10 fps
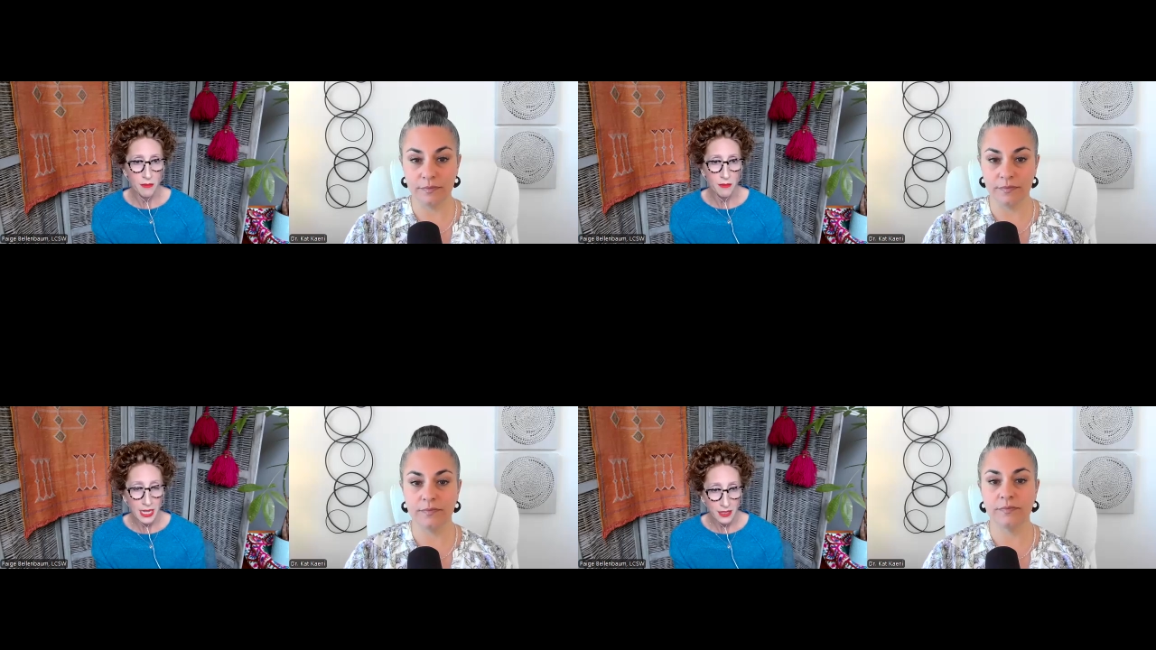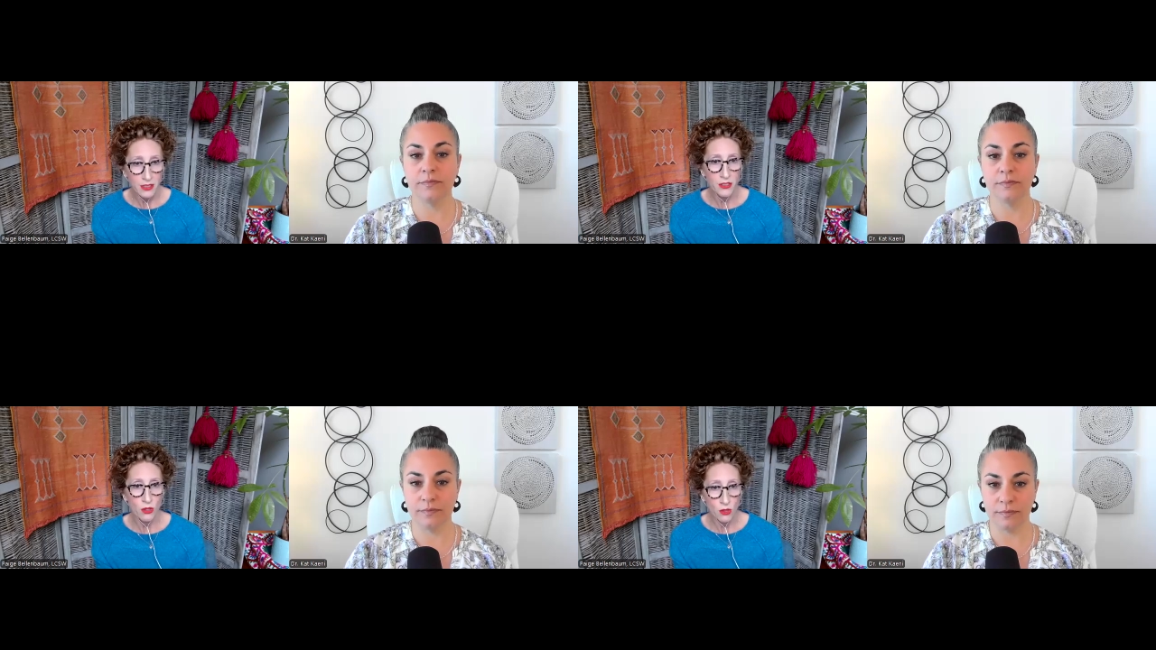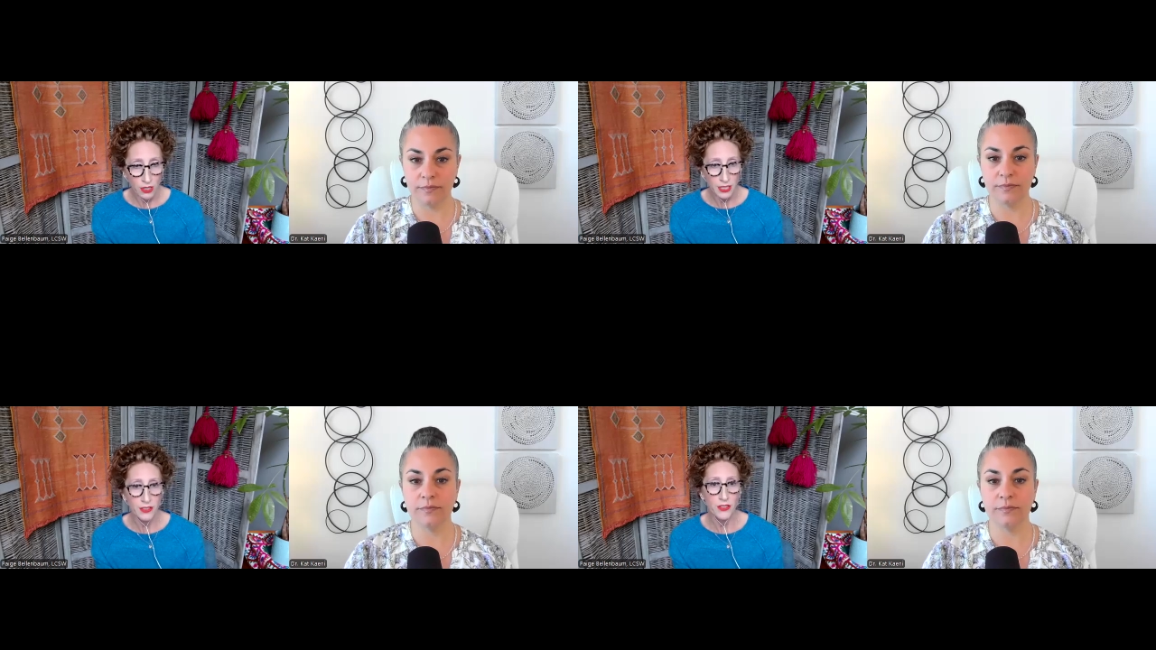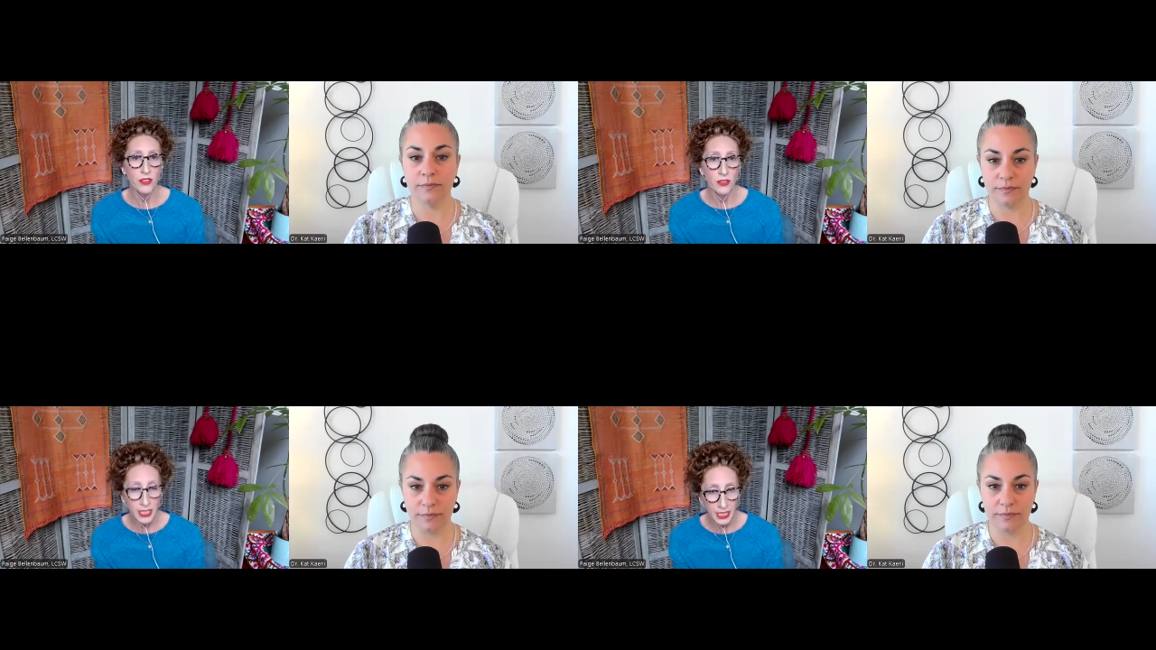Speaker 1: mandatory
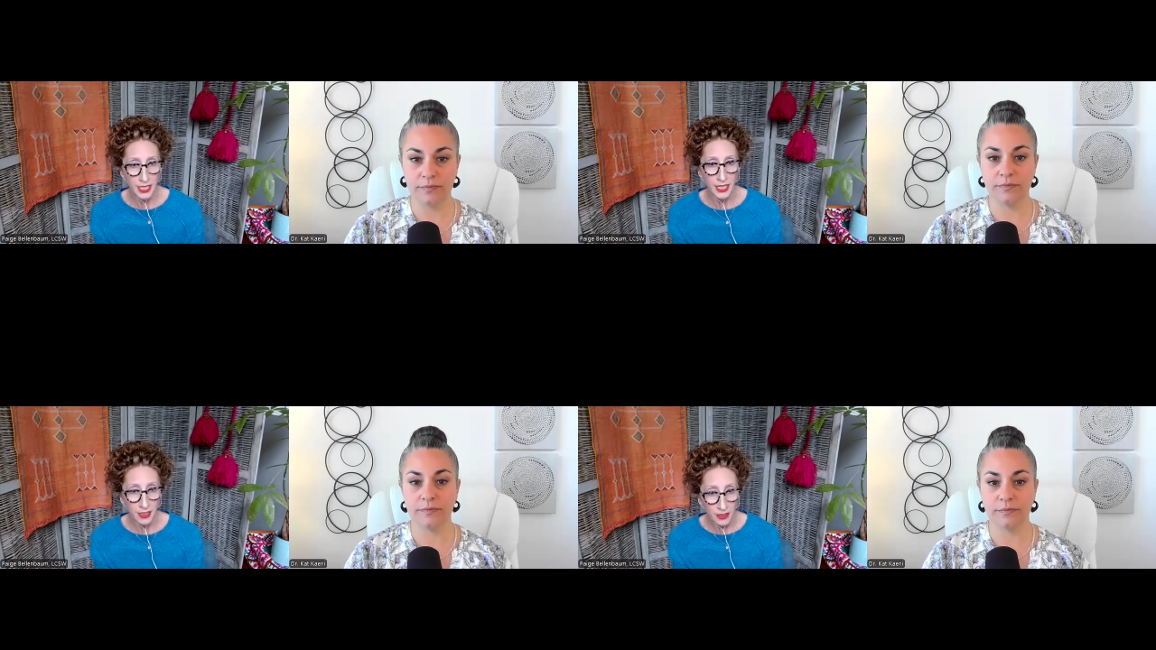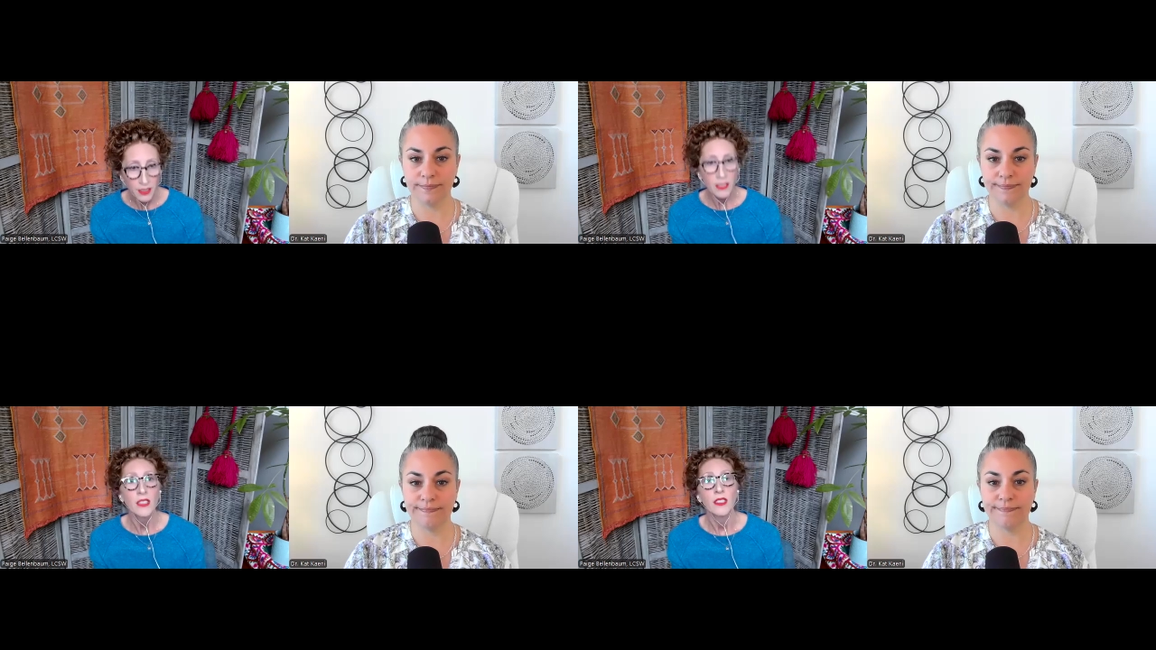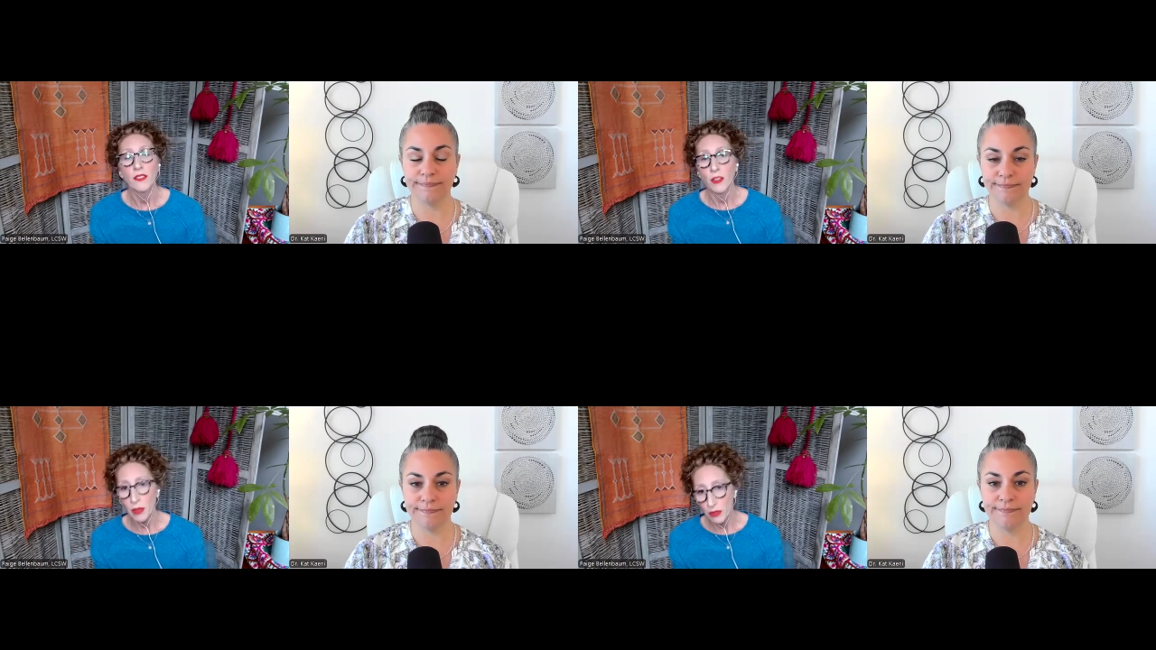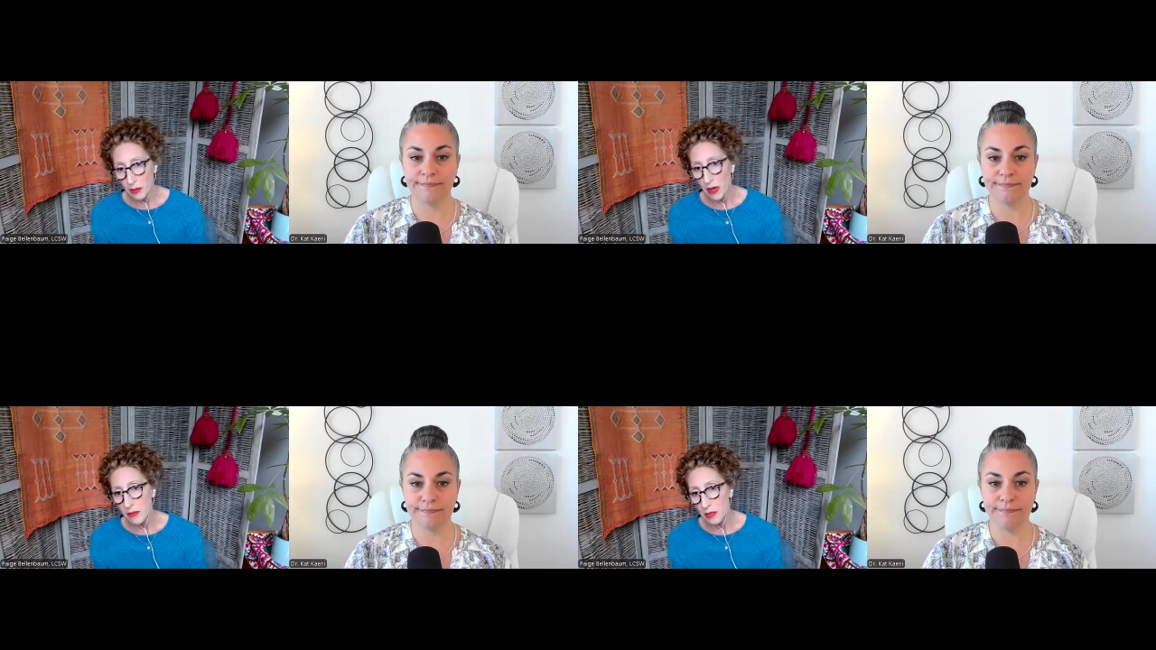screening for
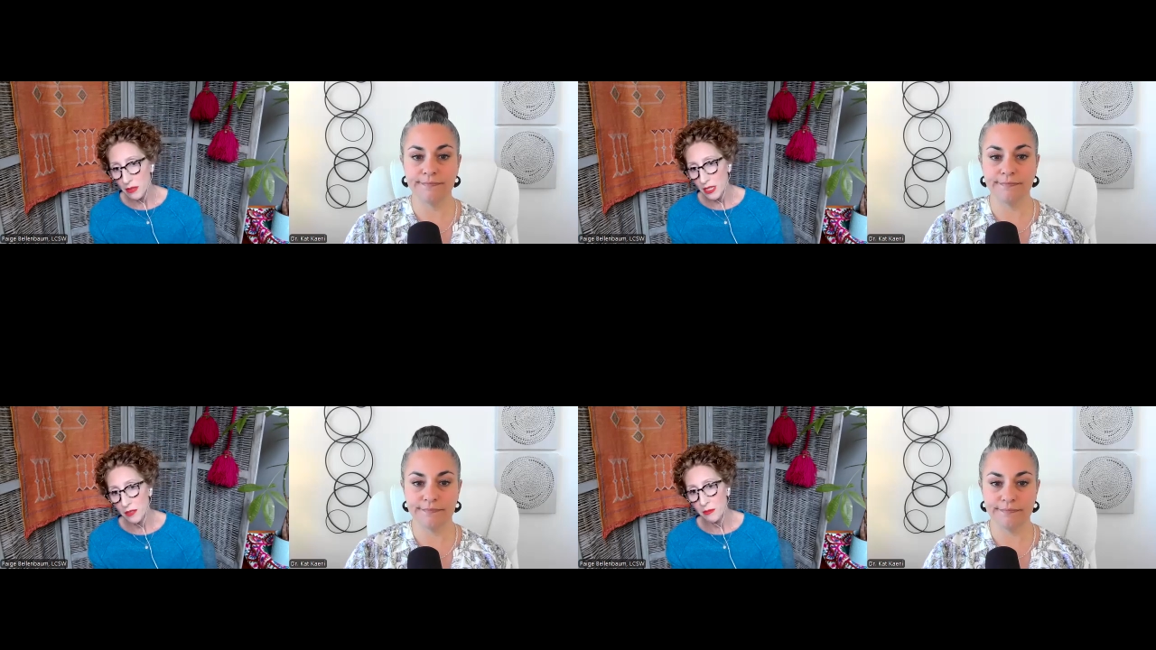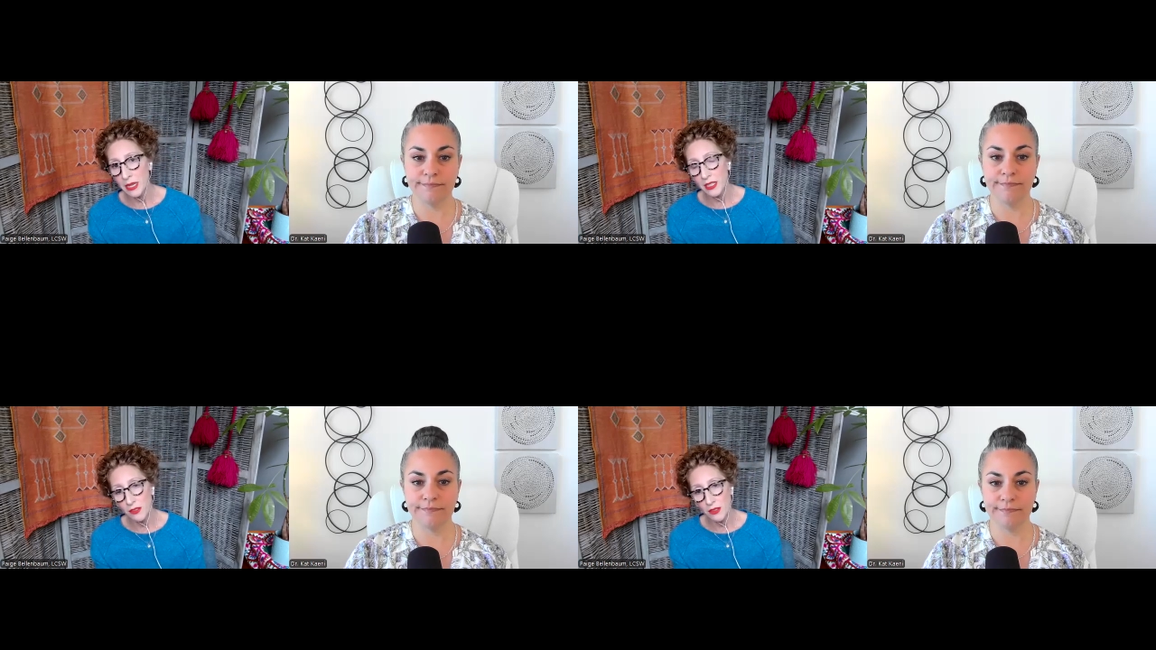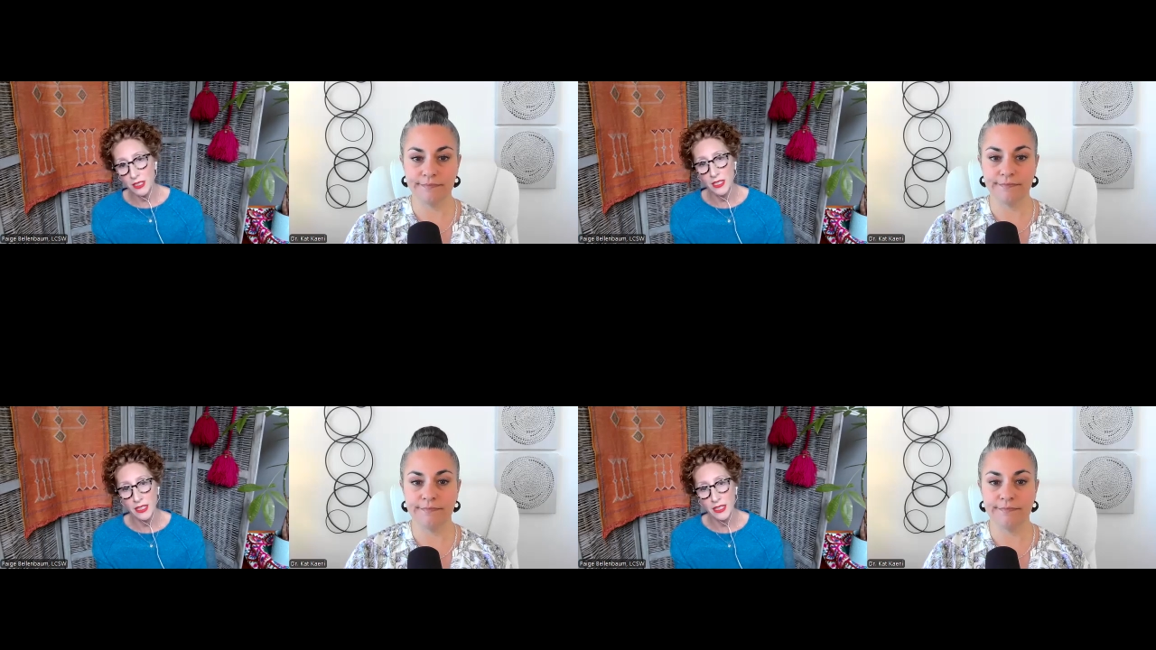postpartum depression by using